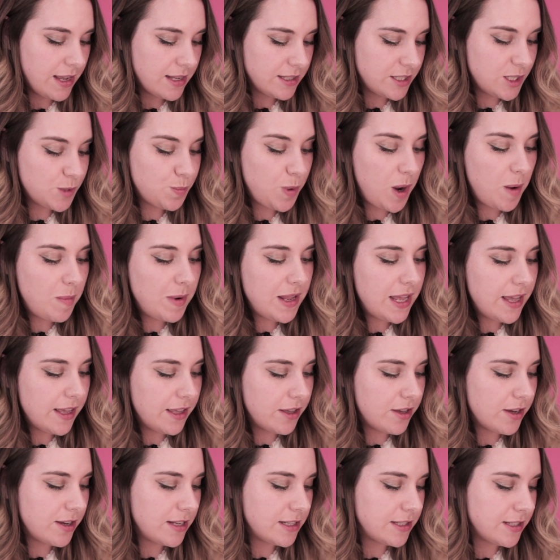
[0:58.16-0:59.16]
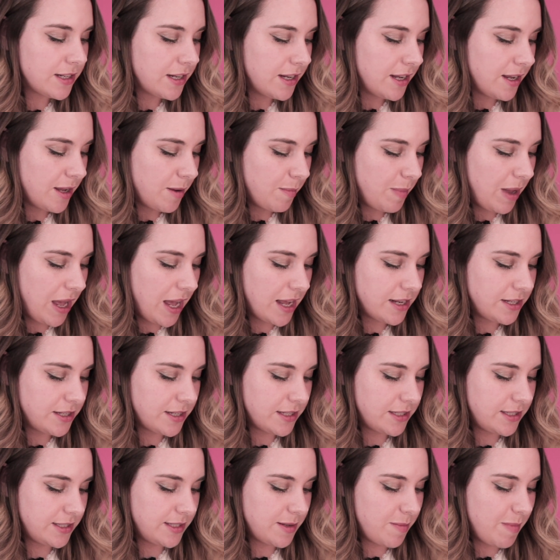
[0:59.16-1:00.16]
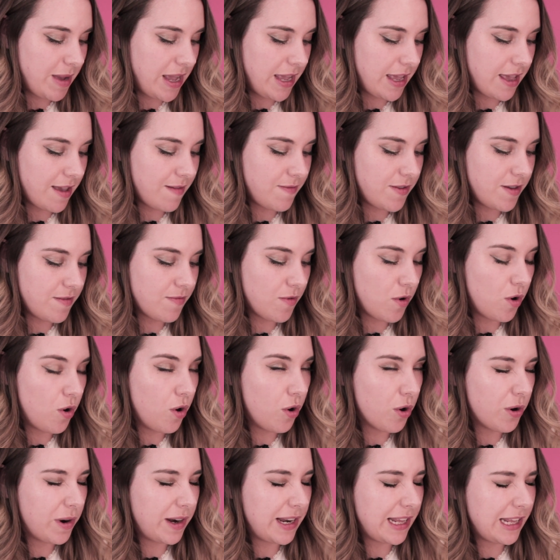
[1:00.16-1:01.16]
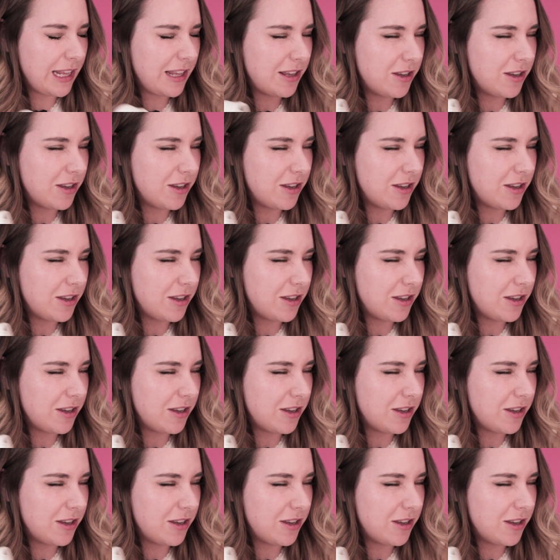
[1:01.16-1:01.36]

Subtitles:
So it's probably a good purchase to make if you've already